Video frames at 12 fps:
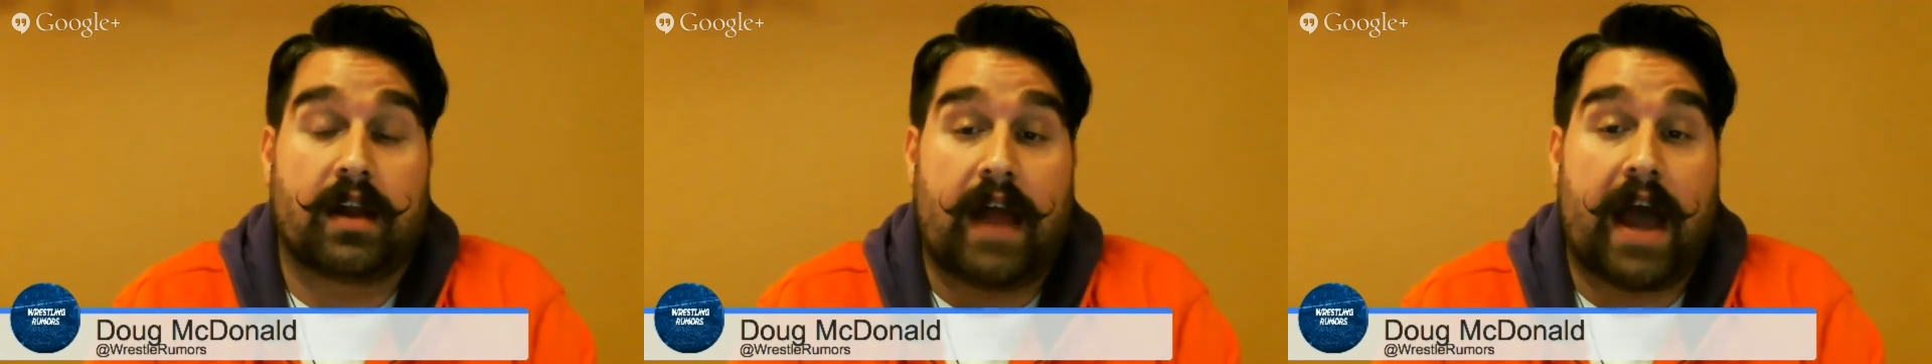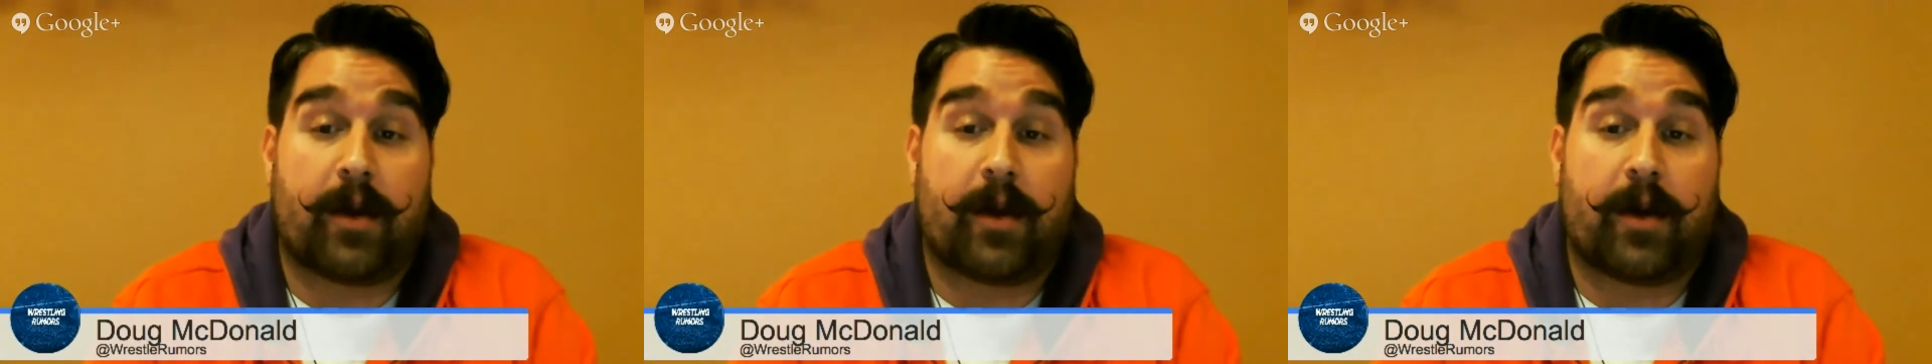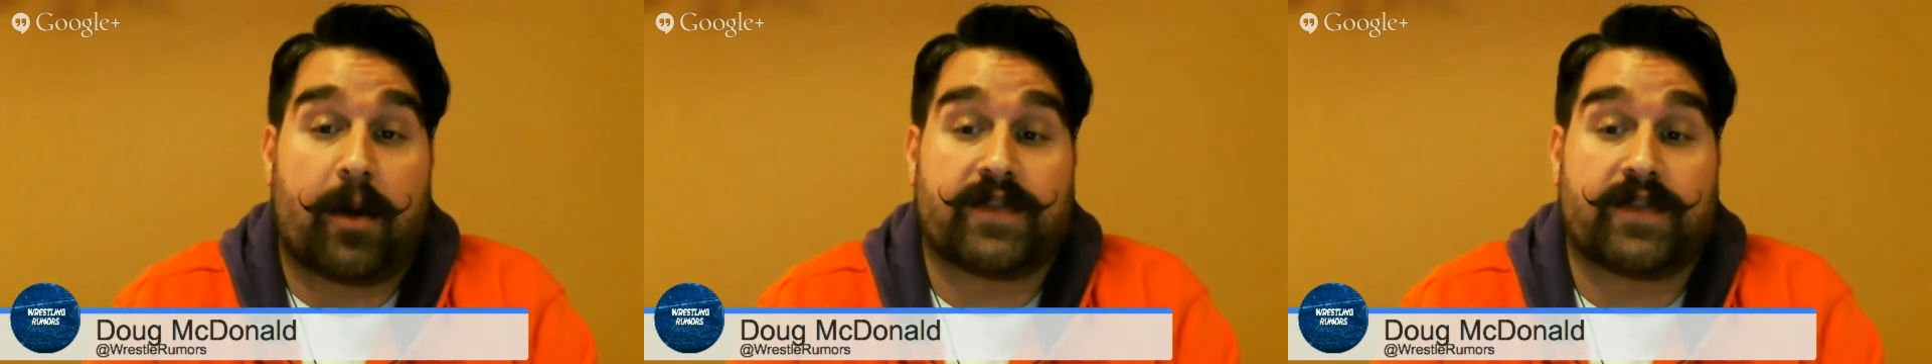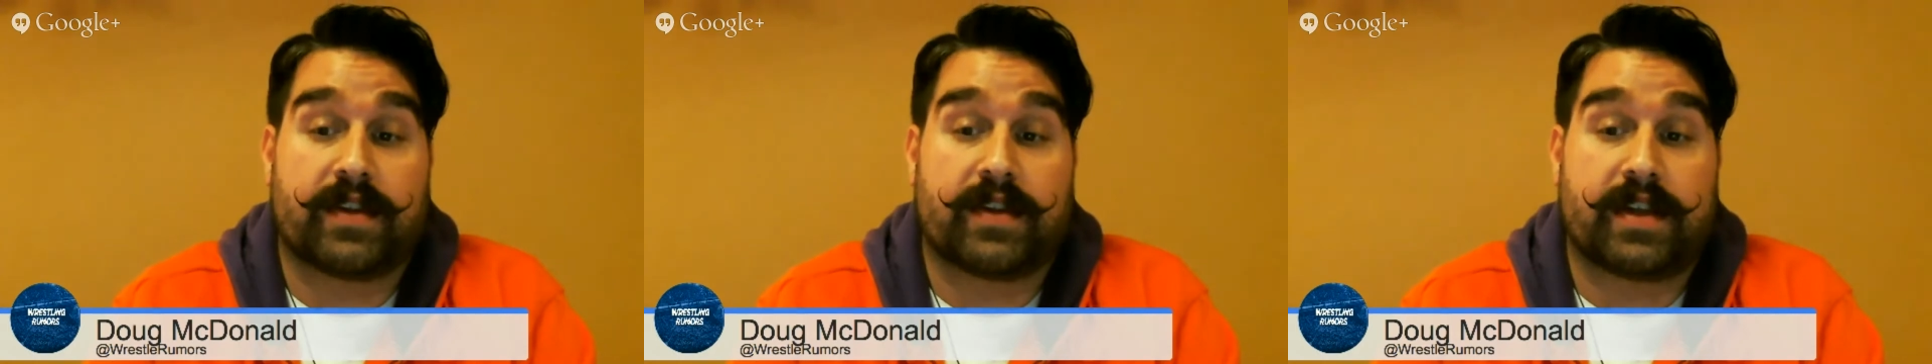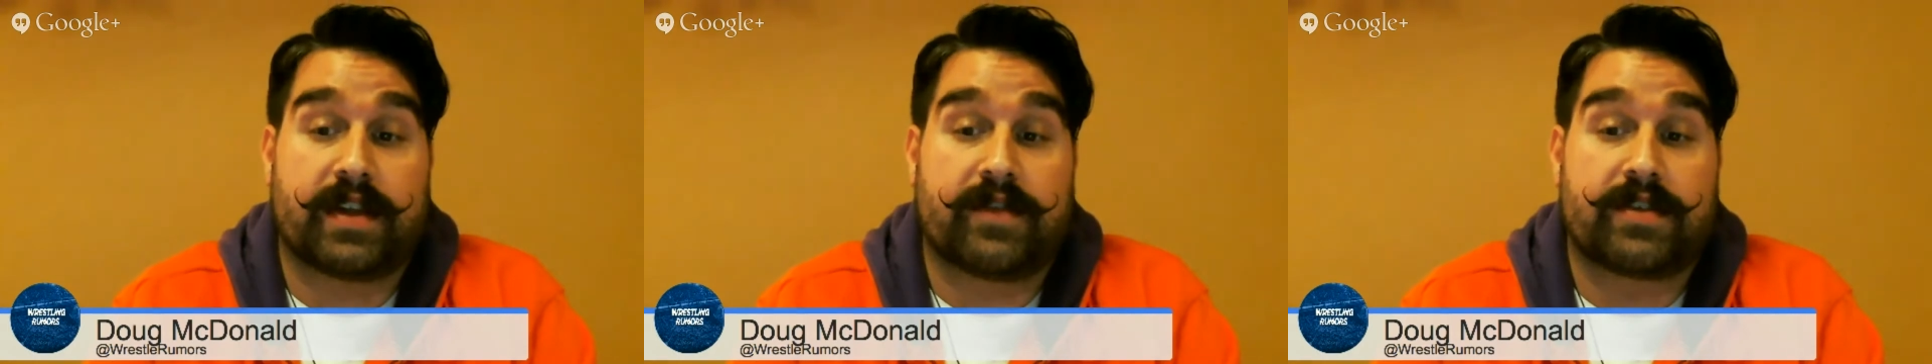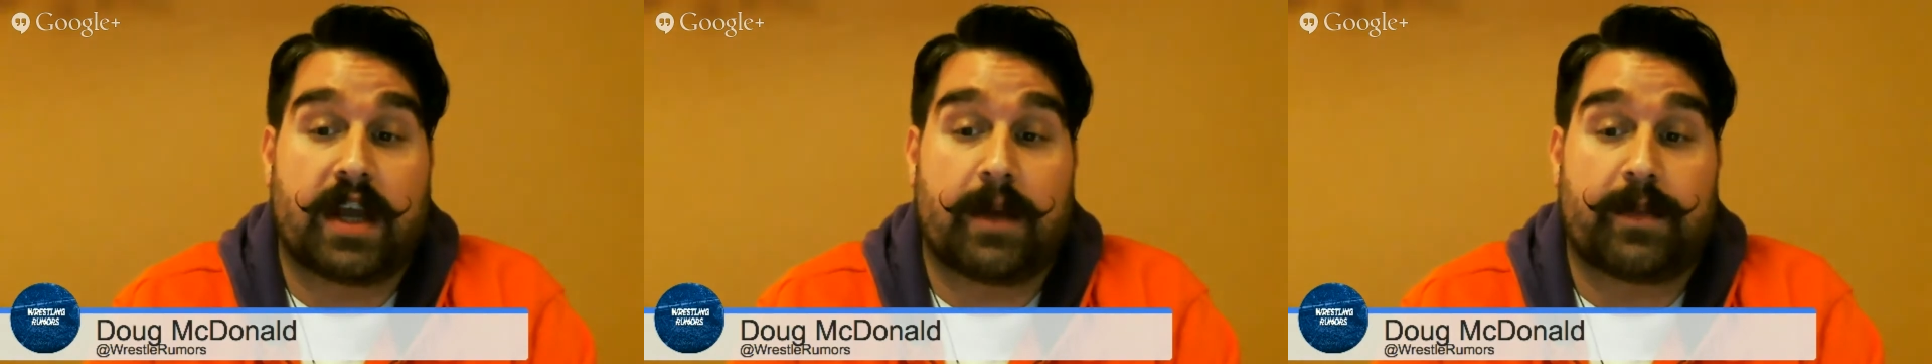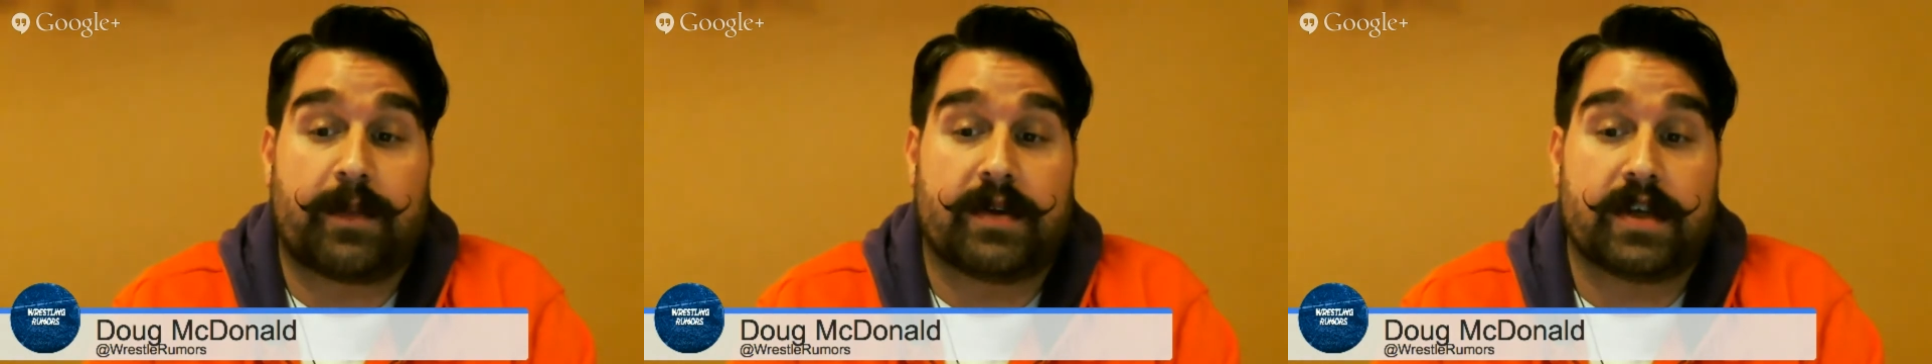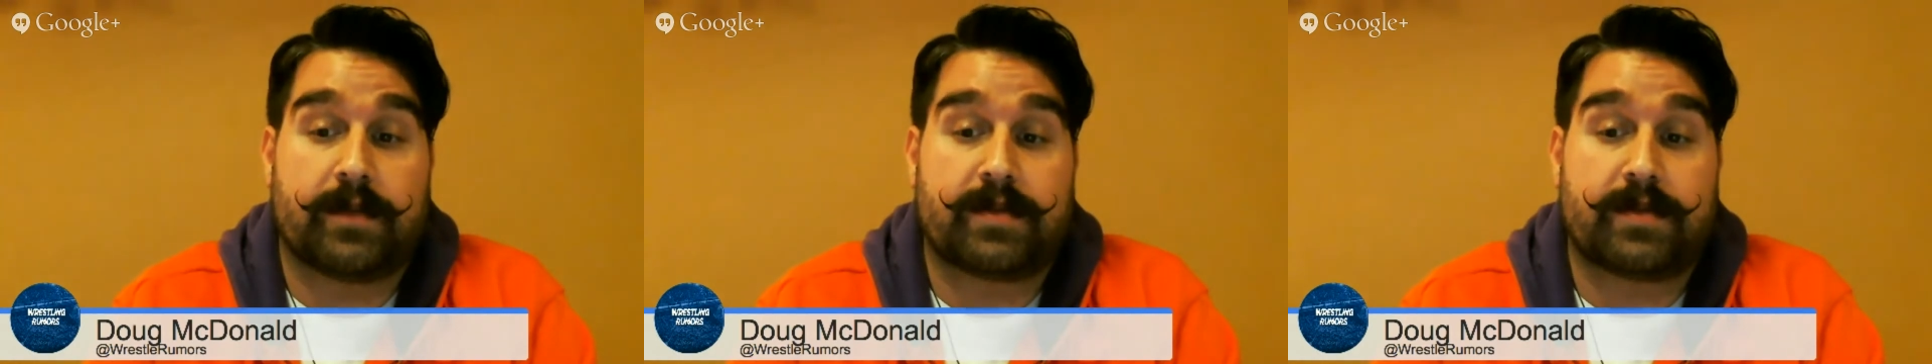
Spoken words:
ladder match for the Divas Championship.